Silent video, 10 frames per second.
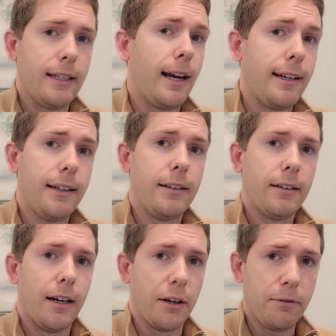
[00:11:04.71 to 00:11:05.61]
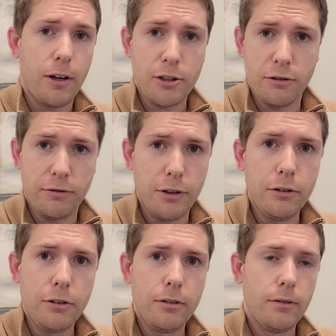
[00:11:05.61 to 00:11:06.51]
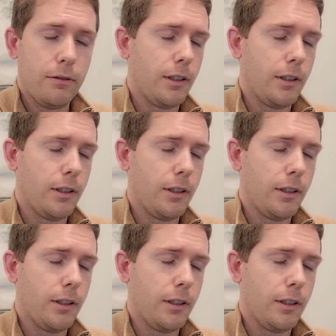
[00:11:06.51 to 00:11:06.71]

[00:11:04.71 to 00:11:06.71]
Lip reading: cutting our fossil fuel